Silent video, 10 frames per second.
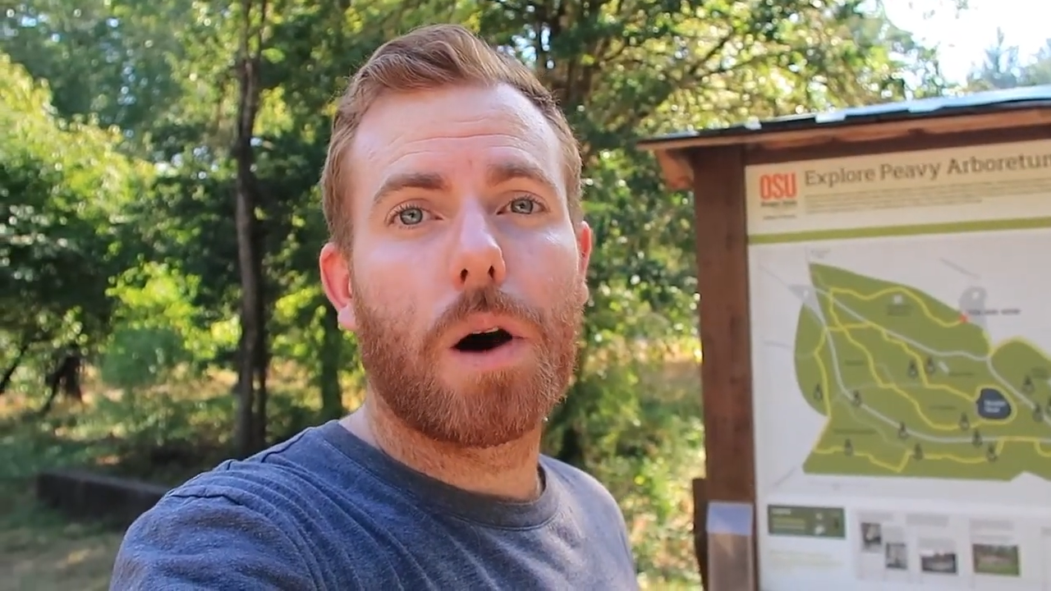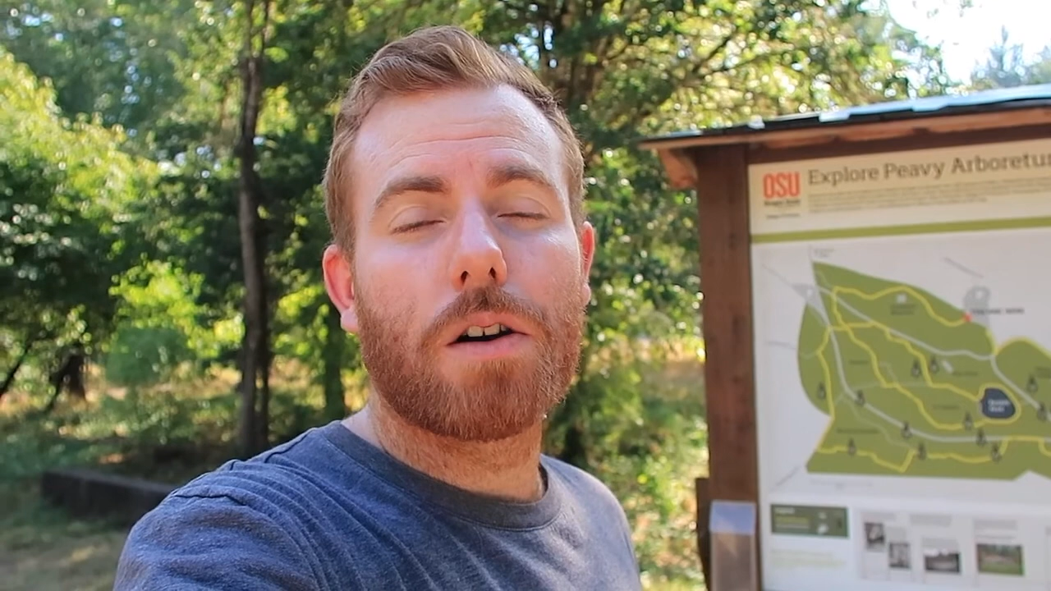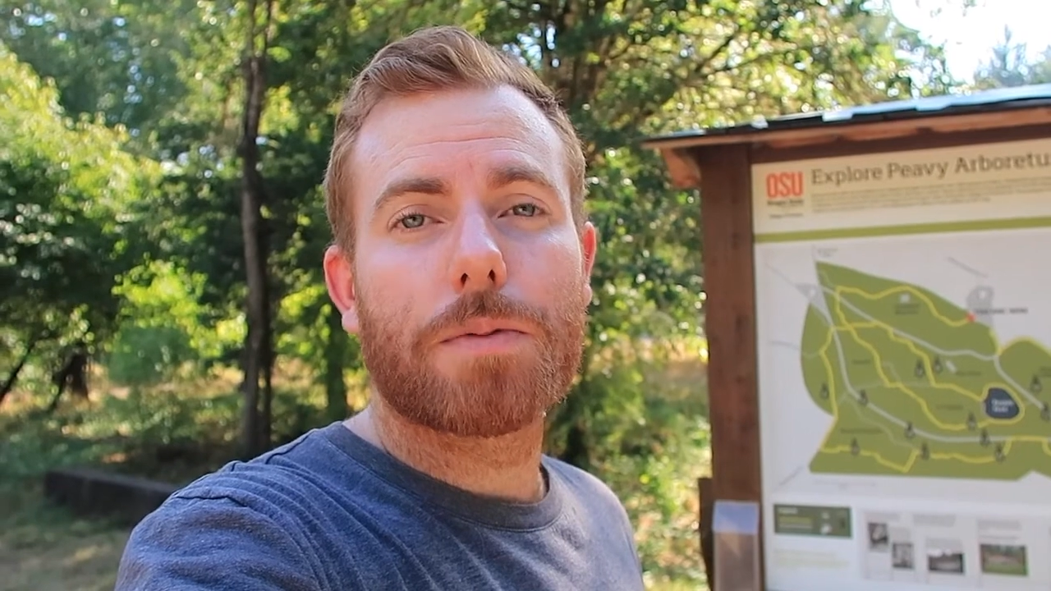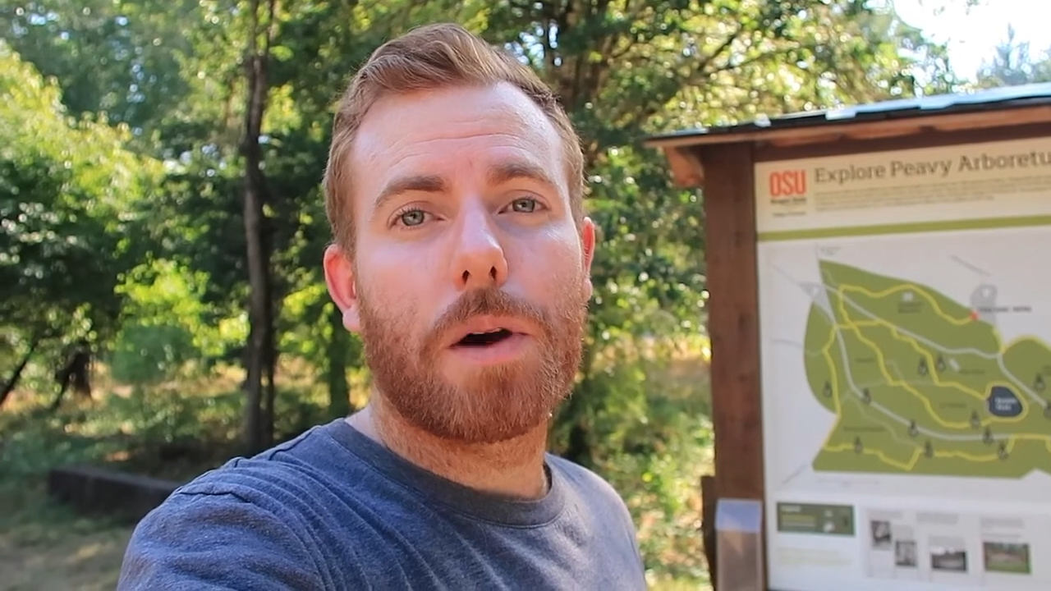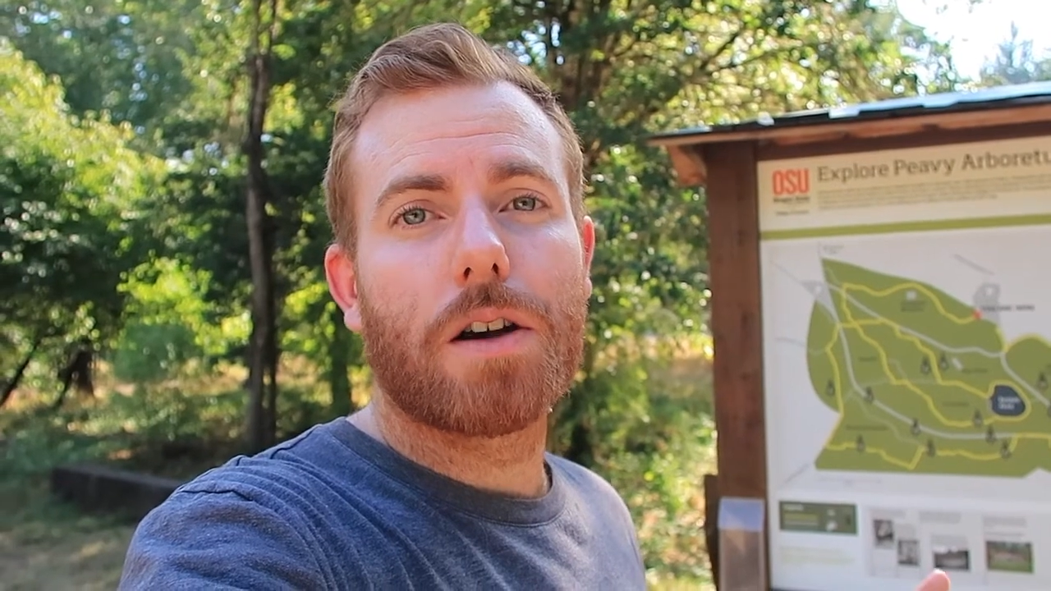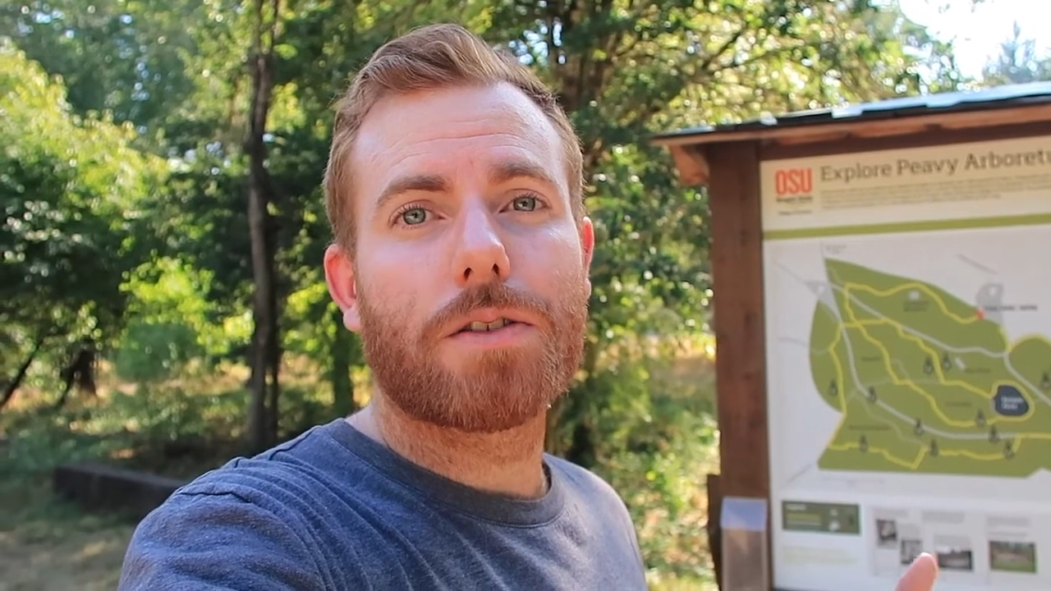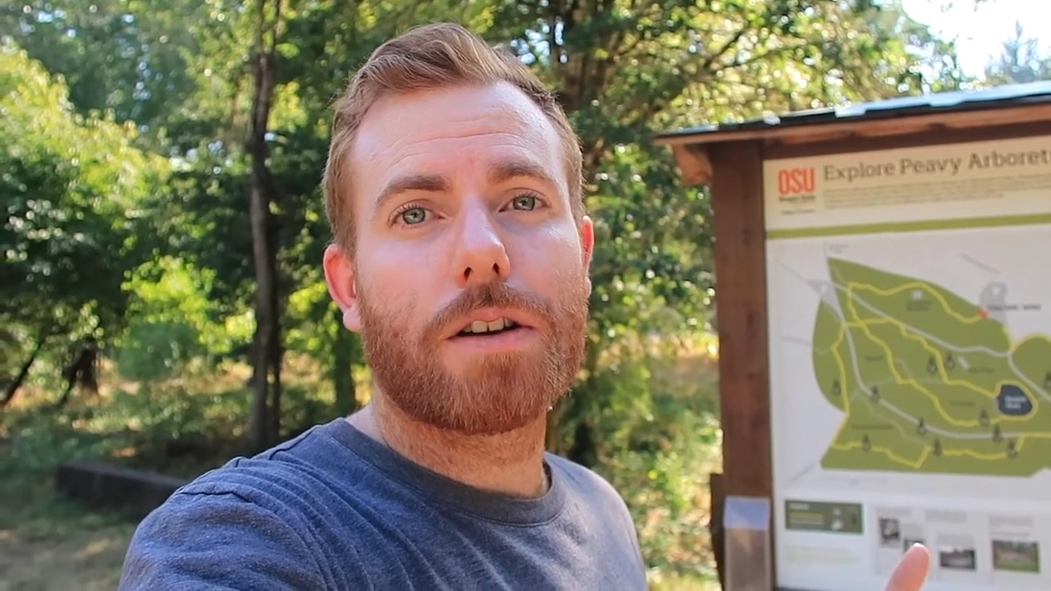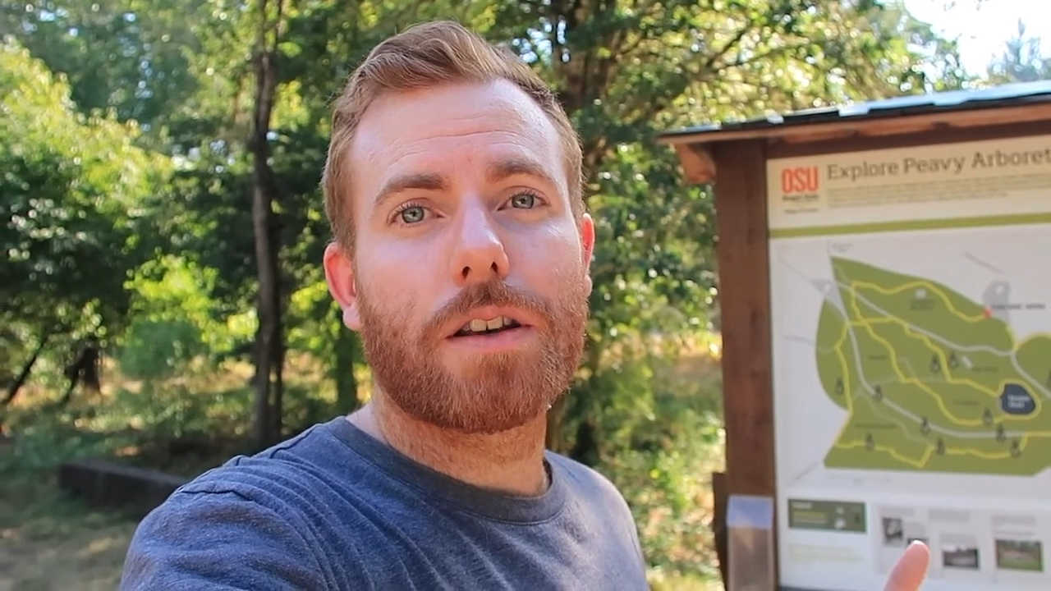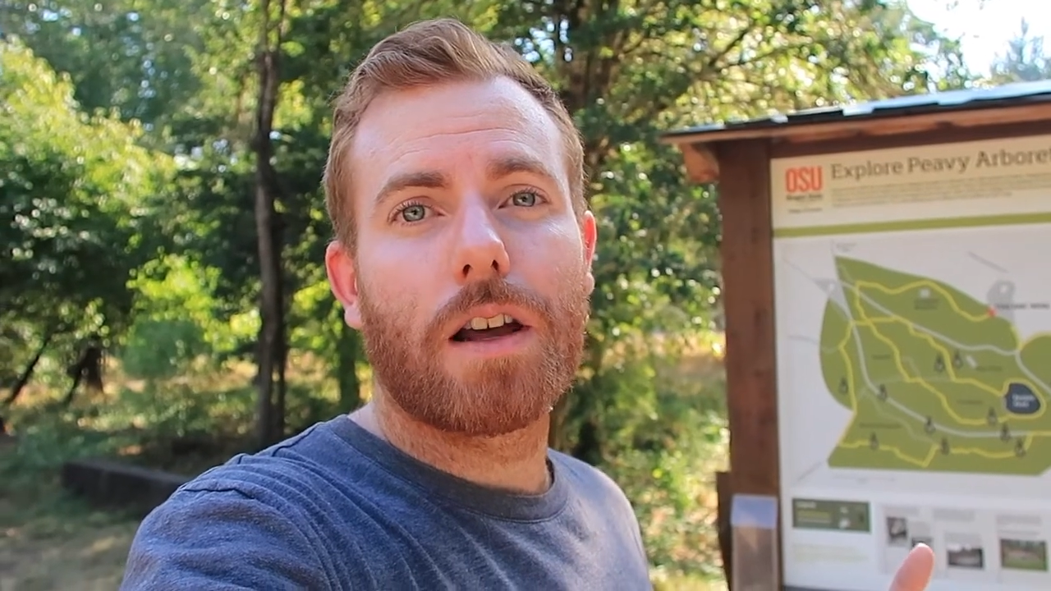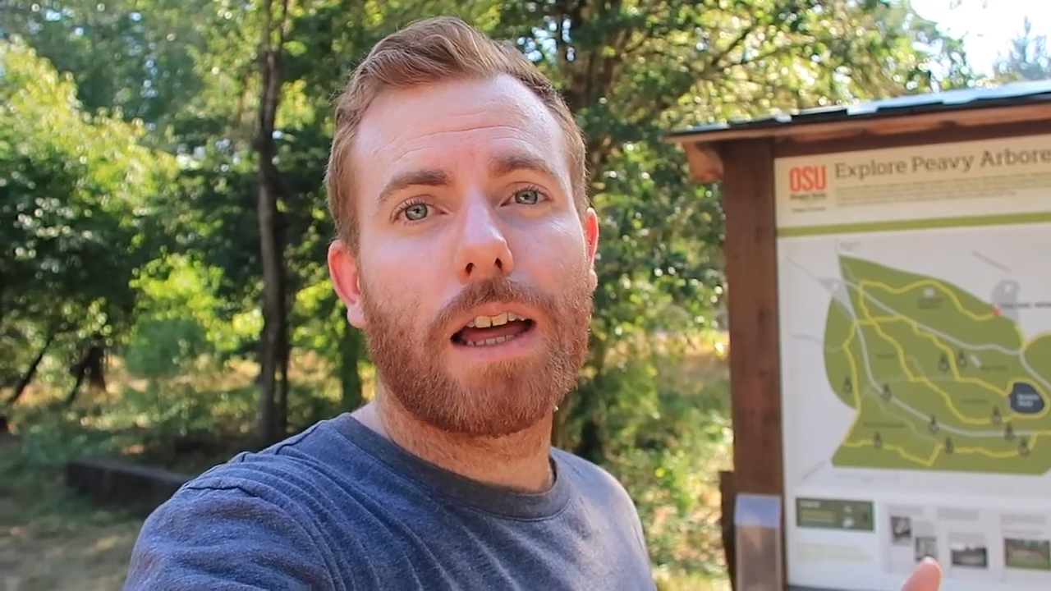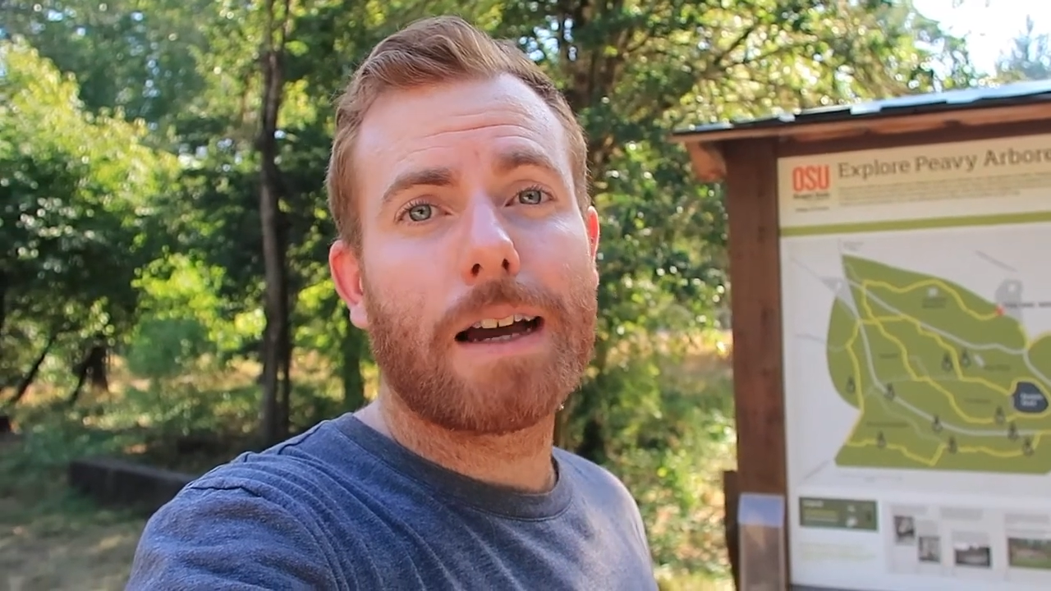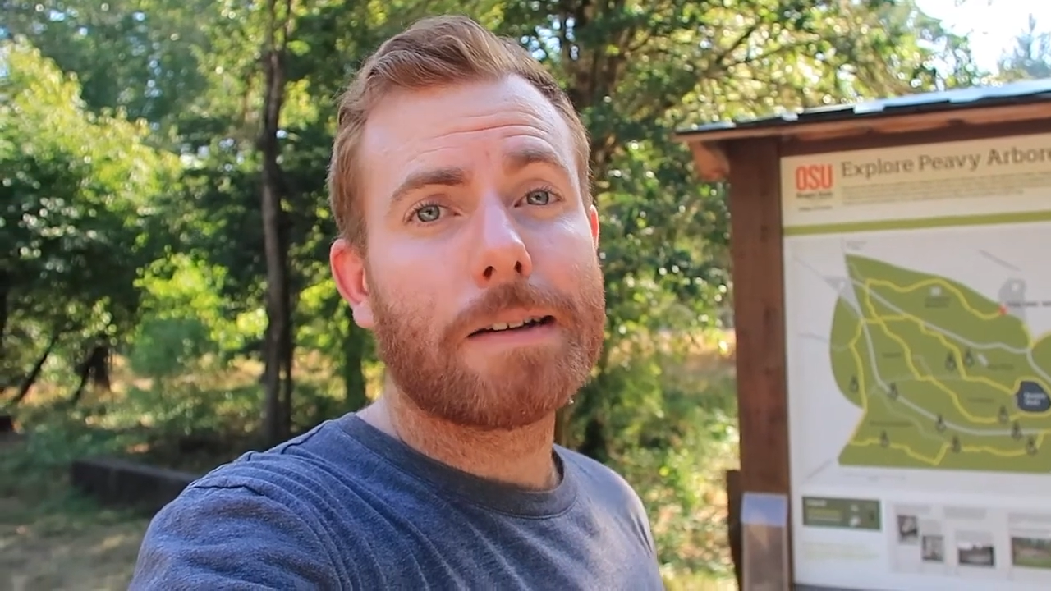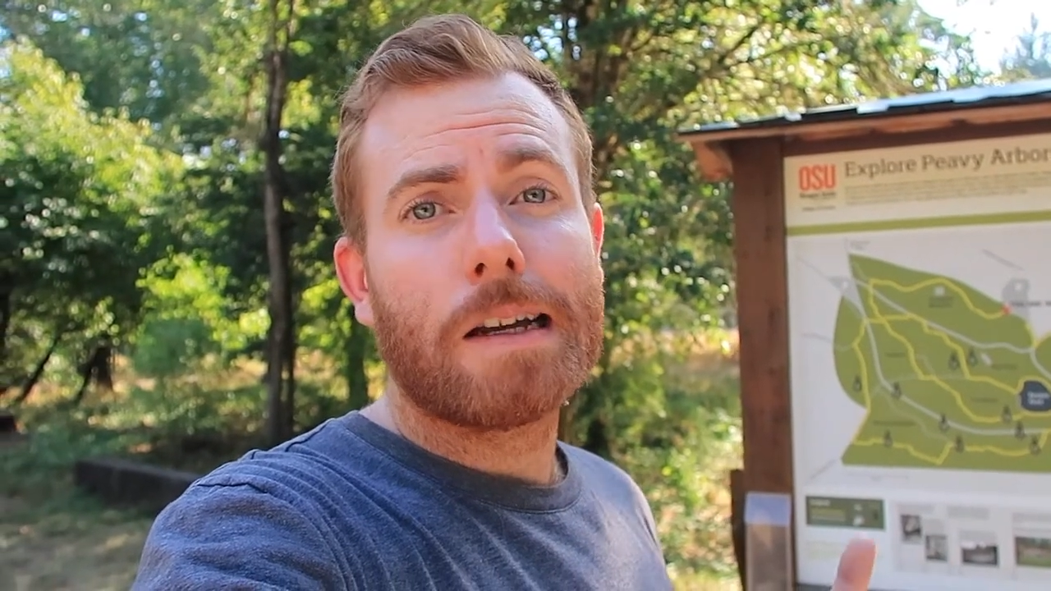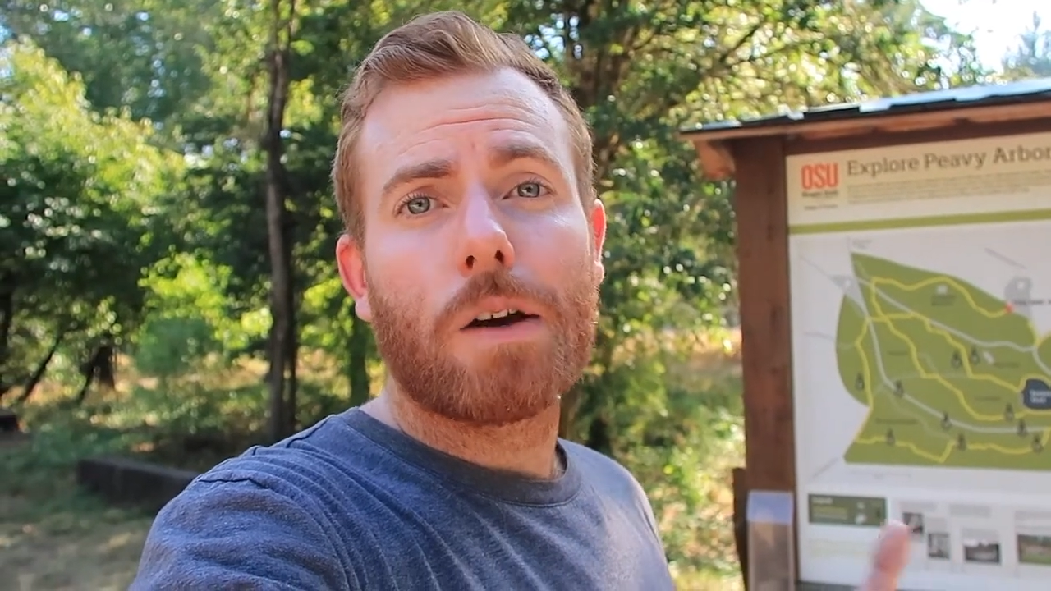parks pass or anything like that.